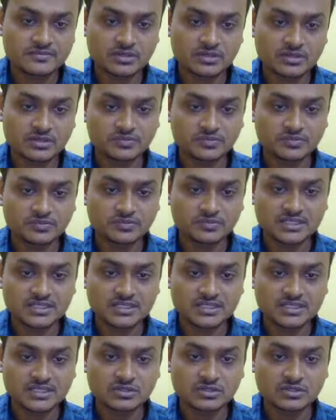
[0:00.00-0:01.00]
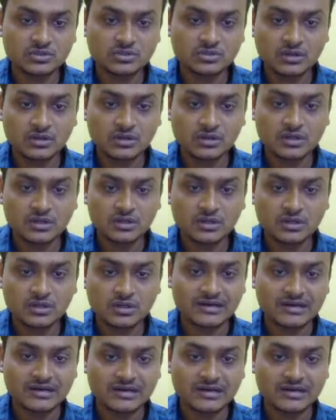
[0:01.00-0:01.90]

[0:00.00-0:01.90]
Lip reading: So P.B. Shelley is also part